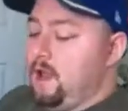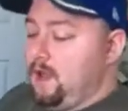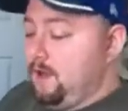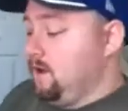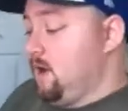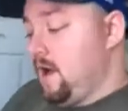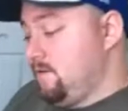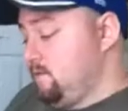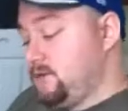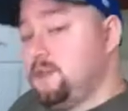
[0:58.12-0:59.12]
And
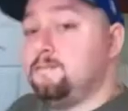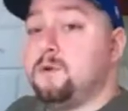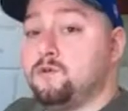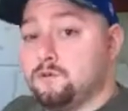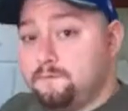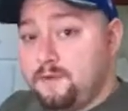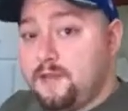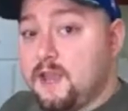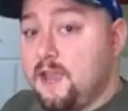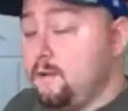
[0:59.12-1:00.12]
obviously the
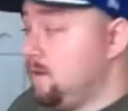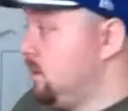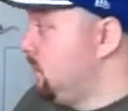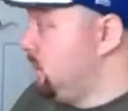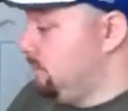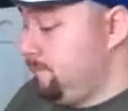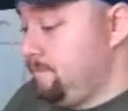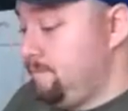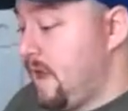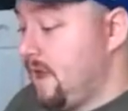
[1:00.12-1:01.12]
Mozambique
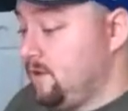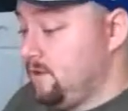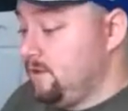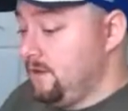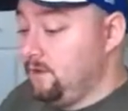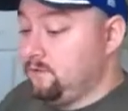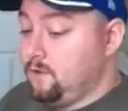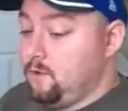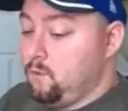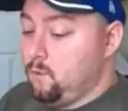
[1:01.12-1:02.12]
pattern is
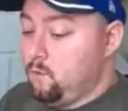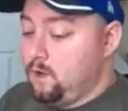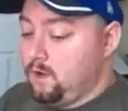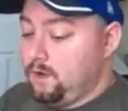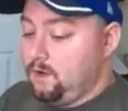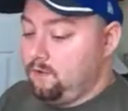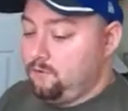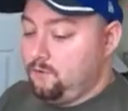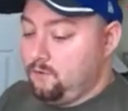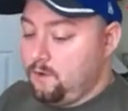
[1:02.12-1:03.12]
1 and
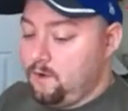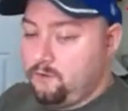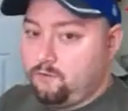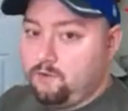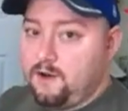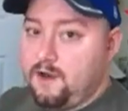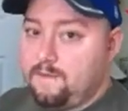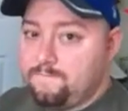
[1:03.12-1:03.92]
2 and 3 and